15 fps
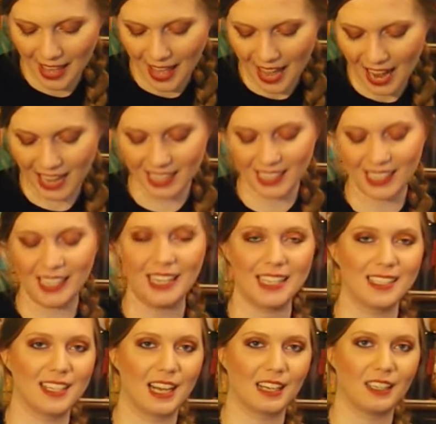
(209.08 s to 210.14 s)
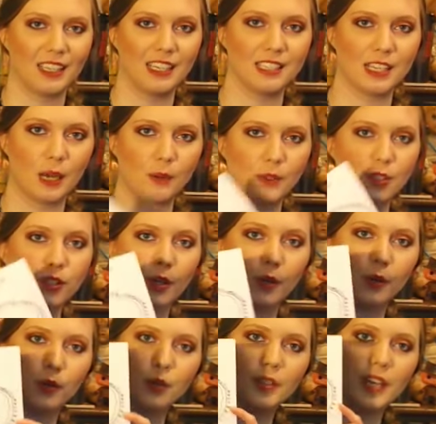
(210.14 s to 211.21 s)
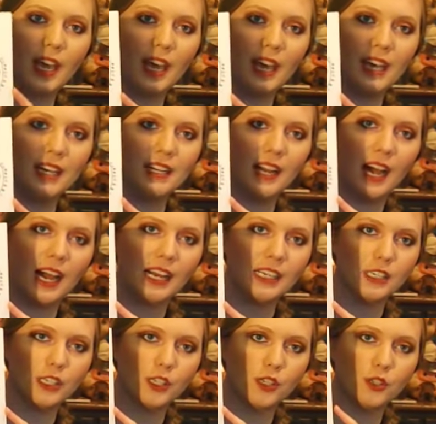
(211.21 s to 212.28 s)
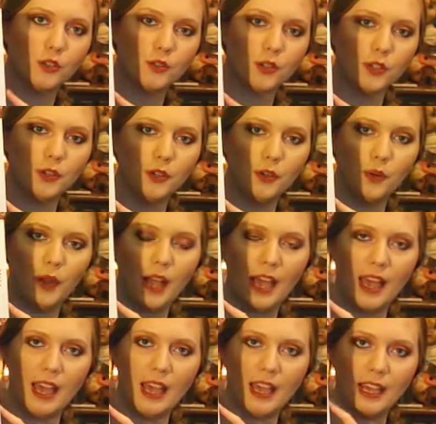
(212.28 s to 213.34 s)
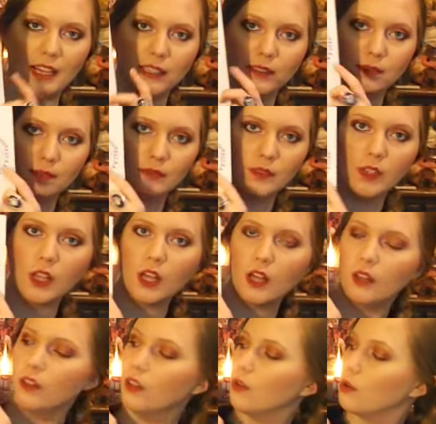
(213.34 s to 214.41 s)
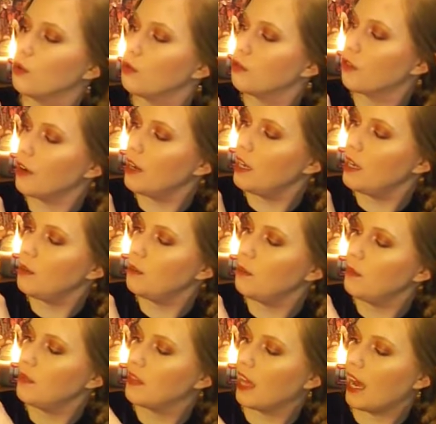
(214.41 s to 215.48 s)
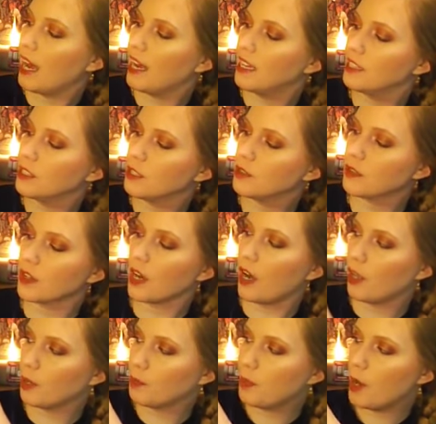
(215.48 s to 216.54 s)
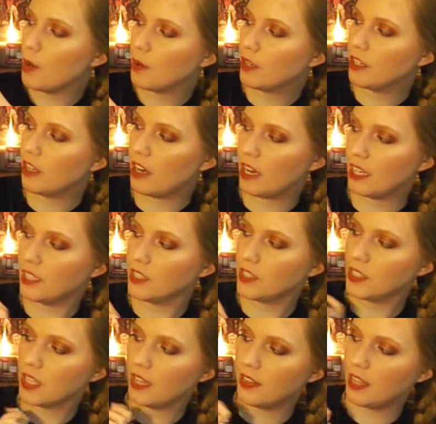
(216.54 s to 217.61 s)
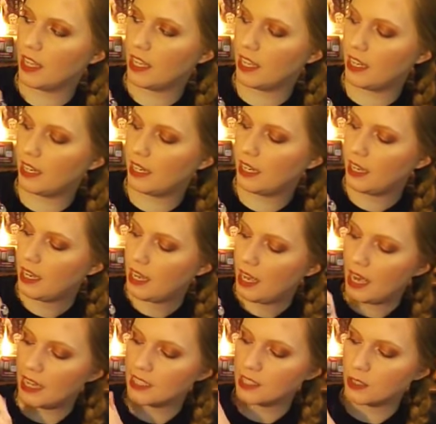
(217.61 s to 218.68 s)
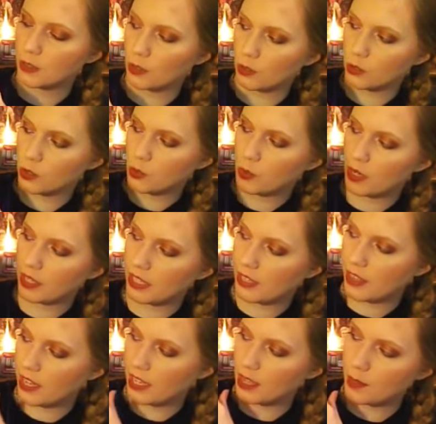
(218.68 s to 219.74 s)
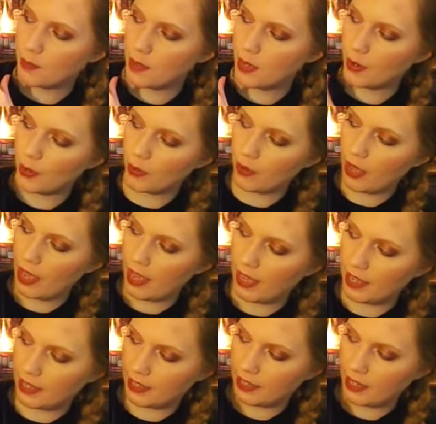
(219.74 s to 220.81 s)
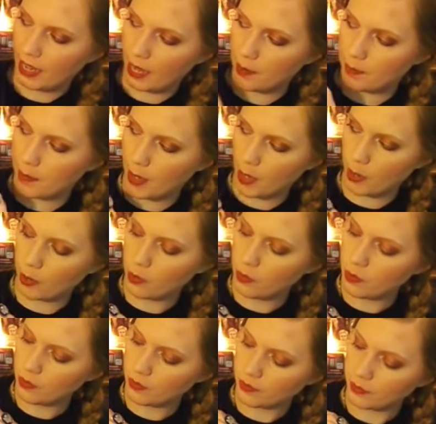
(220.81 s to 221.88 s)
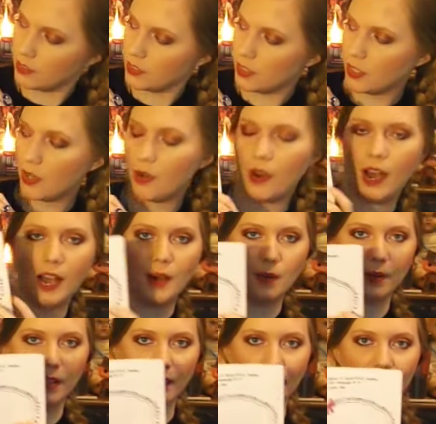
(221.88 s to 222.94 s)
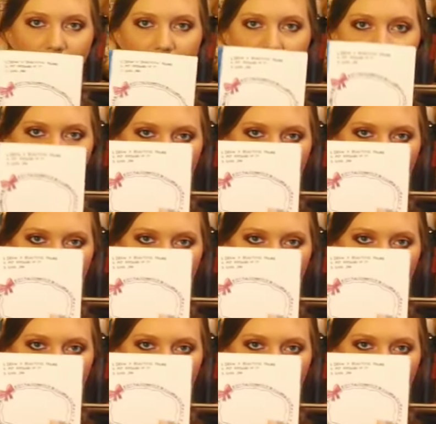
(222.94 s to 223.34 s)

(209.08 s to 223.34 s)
I did exactly as I was told, and I just drew a little frame that has different colored polka dots, and then has this little swirly thing in the middle and a bow. So I really like it.